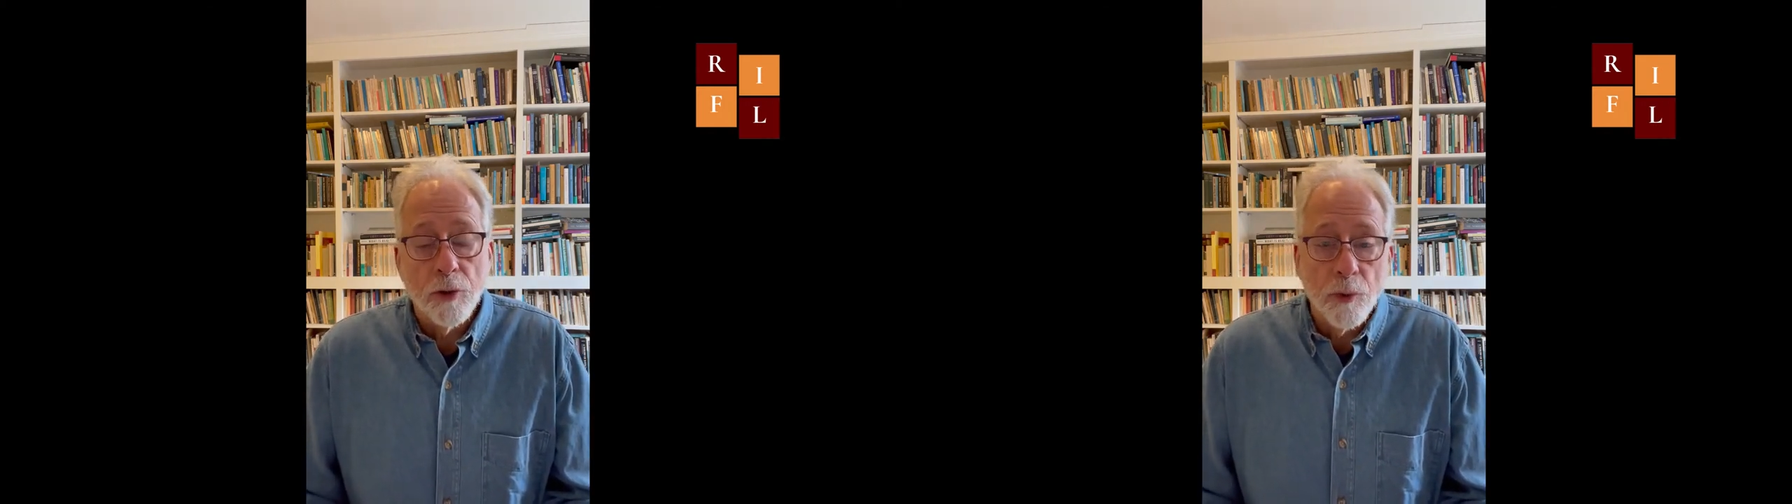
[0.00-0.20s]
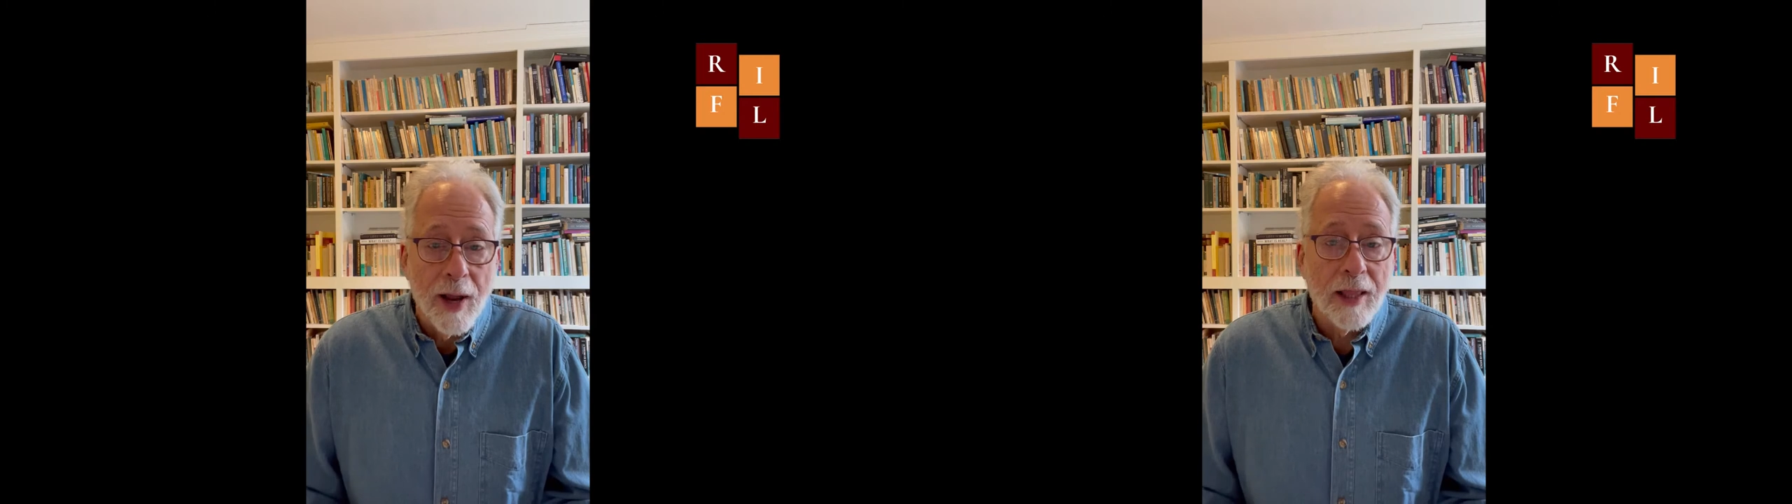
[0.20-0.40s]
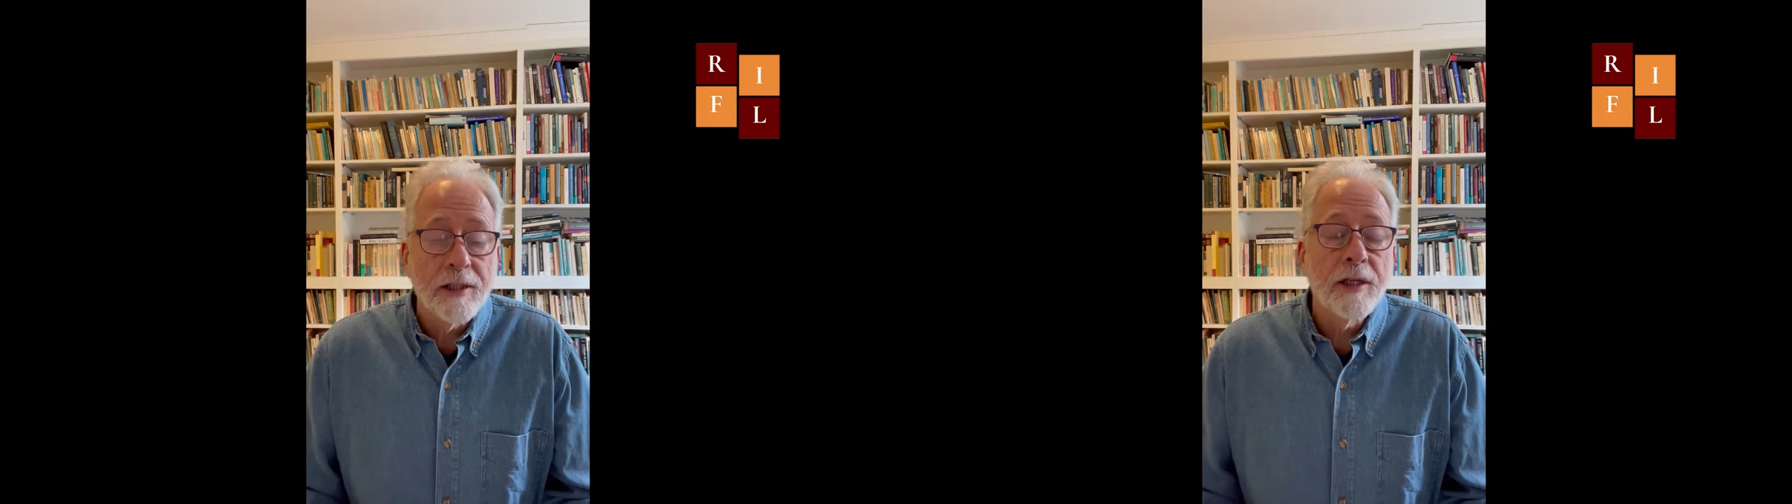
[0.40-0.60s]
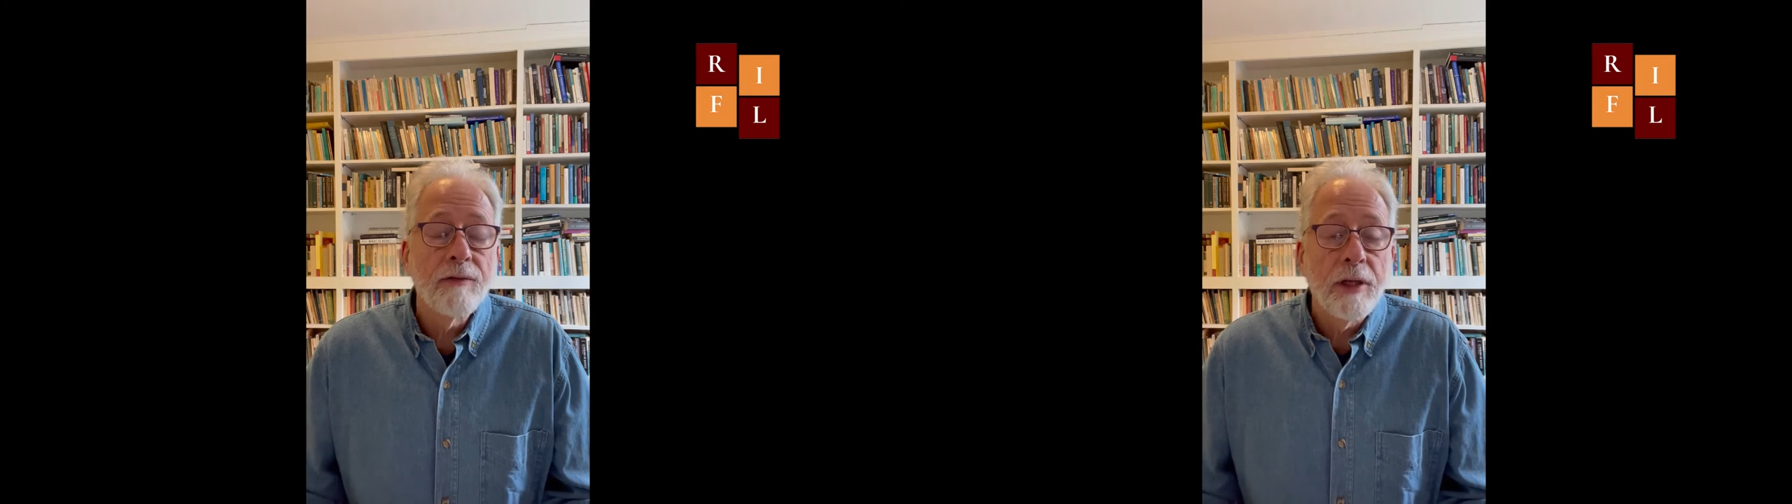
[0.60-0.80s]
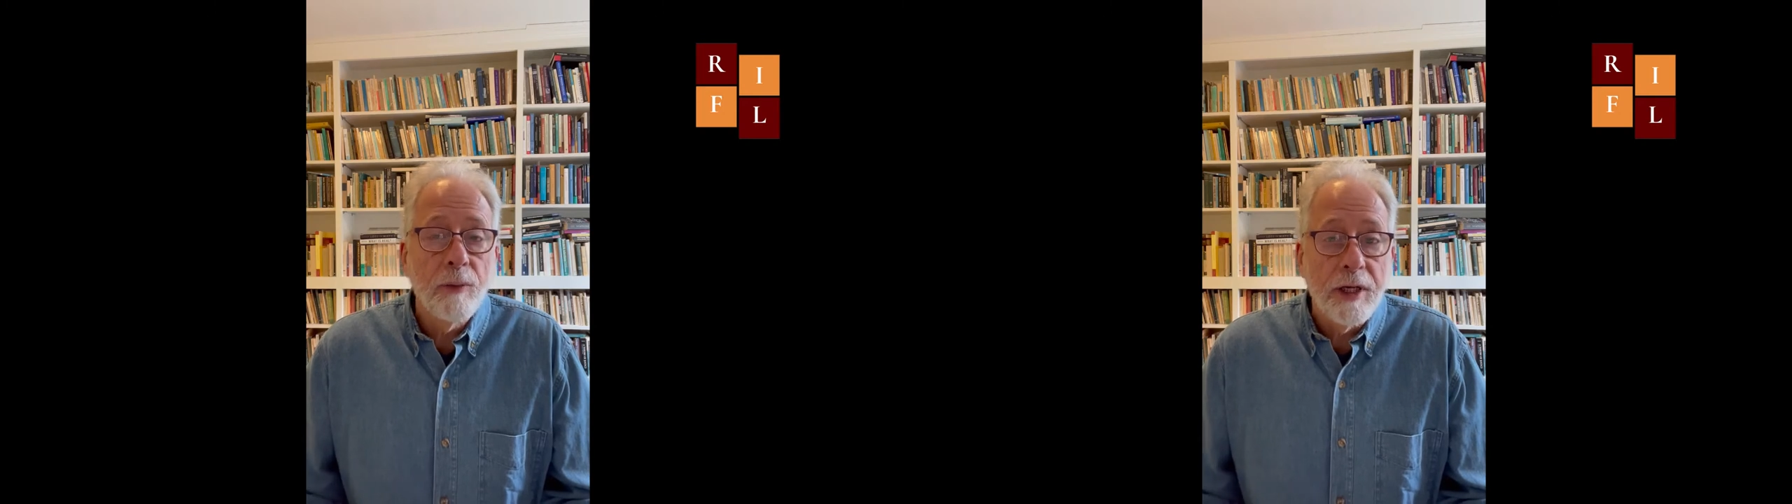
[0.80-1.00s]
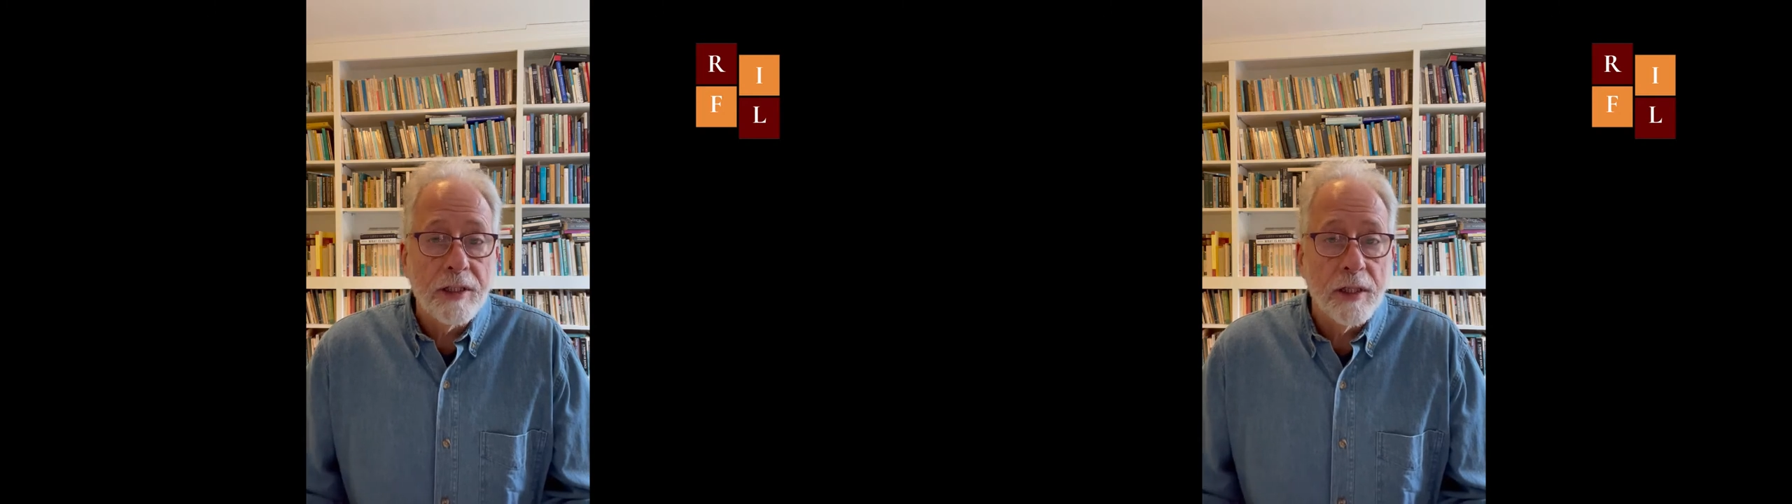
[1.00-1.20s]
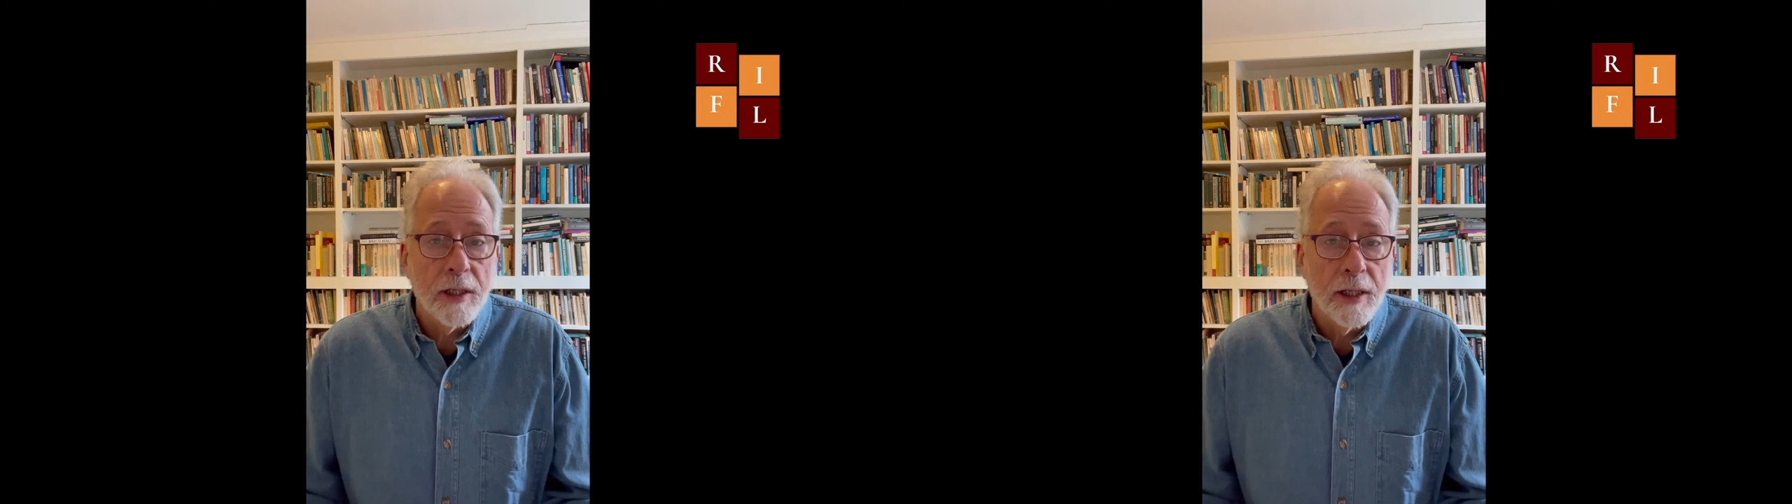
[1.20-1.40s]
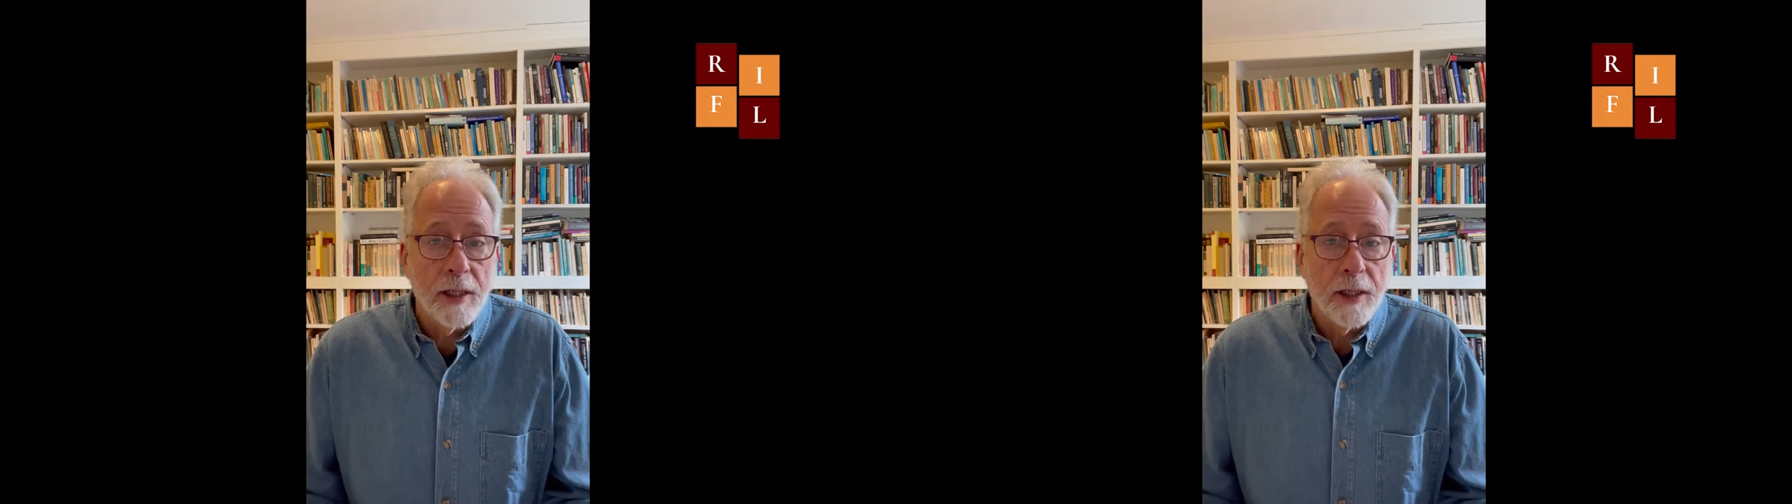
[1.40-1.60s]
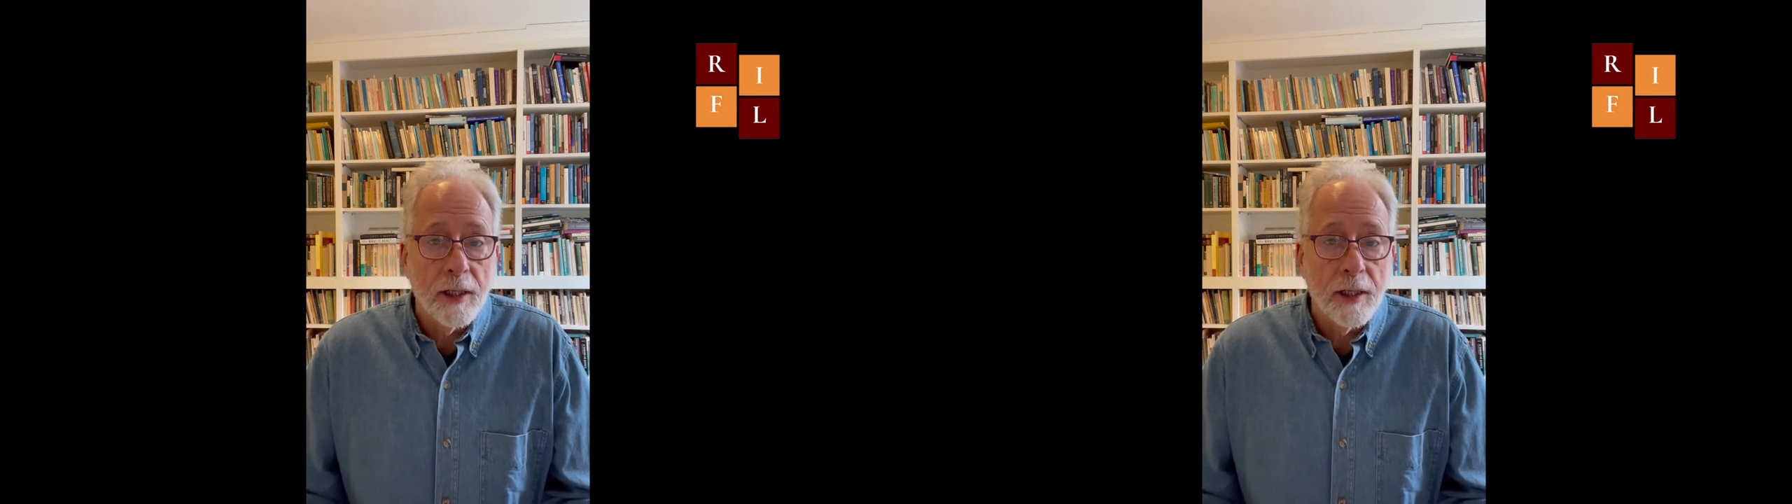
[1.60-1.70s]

relatively recently